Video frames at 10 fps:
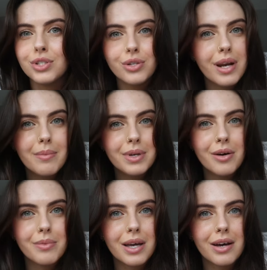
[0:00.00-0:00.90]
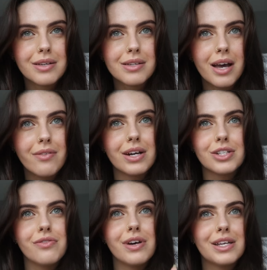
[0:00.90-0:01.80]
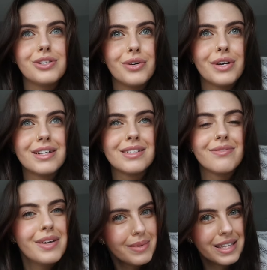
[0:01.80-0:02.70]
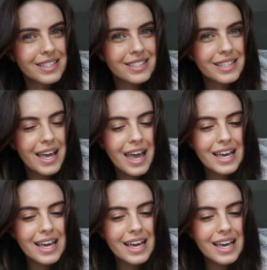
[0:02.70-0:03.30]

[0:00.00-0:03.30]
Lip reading: do let me know because I've actually really enjoyed filming this.